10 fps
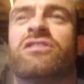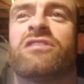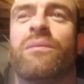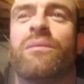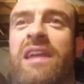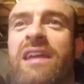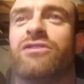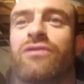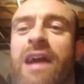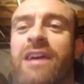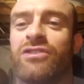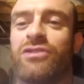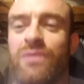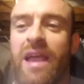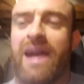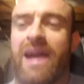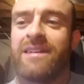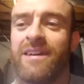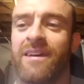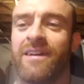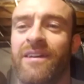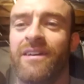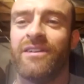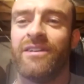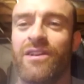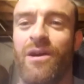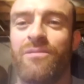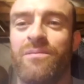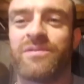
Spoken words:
some of the interactions we had, you know,